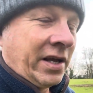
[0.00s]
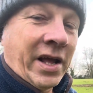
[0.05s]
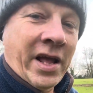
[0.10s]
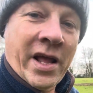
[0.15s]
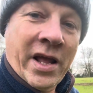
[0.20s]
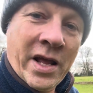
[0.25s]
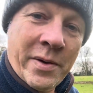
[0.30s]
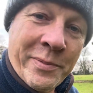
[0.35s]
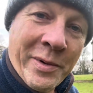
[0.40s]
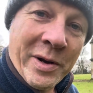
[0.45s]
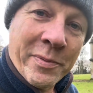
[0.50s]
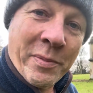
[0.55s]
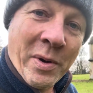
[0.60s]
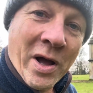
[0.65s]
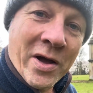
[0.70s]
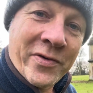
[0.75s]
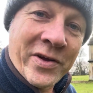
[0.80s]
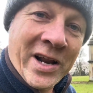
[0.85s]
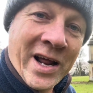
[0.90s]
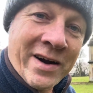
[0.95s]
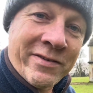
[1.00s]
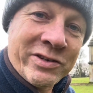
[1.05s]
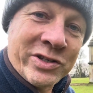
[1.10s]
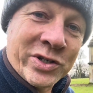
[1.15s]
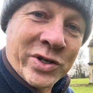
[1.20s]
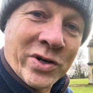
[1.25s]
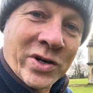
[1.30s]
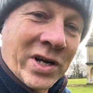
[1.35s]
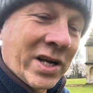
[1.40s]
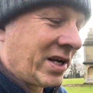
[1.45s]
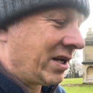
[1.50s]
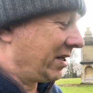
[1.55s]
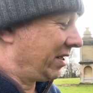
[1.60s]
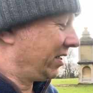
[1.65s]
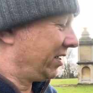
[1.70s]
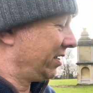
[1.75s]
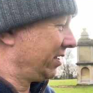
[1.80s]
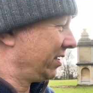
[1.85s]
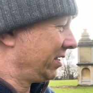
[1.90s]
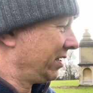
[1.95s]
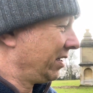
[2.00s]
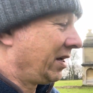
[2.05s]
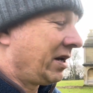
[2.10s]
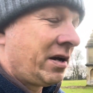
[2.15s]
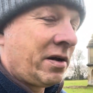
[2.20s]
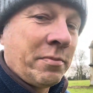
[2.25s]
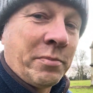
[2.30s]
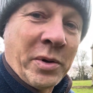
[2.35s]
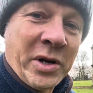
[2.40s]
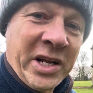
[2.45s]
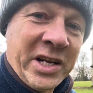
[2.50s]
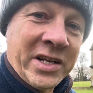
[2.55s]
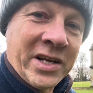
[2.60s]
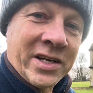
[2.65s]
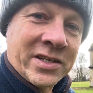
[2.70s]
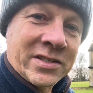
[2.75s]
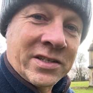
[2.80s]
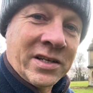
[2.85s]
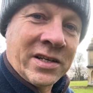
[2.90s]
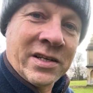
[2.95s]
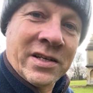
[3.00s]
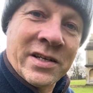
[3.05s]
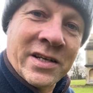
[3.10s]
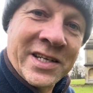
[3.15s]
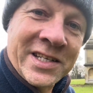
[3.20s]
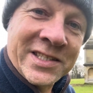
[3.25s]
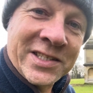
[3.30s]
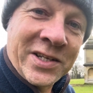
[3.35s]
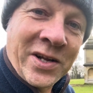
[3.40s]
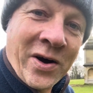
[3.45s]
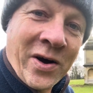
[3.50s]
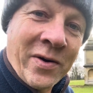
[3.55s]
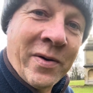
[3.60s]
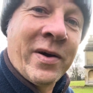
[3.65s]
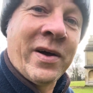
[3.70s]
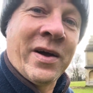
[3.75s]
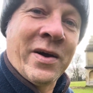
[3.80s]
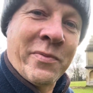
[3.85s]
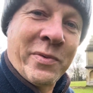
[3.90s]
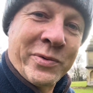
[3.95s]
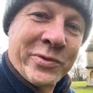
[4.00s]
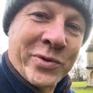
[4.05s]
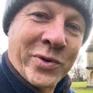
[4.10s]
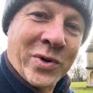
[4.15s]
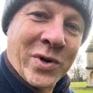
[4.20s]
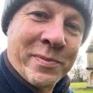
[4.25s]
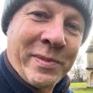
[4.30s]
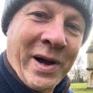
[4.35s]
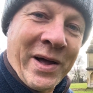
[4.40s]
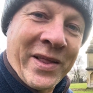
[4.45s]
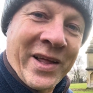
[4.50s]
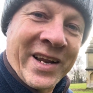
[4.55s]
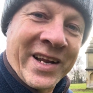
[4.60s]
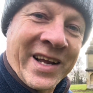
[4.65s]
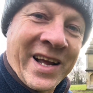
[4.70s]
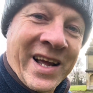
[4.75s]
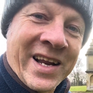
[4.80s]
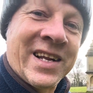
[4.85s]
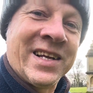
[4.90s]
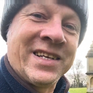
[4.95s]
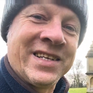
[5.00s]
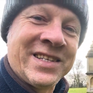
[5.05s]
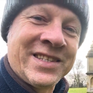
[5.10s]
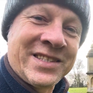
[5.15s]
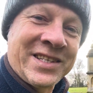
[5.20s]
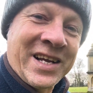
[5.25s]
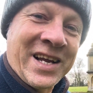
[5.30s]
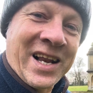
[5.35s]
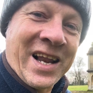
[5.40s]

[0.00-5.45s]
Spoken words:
he'd be the perfect Harris hawk. But he does, and he's not. We'll talk about that again. See you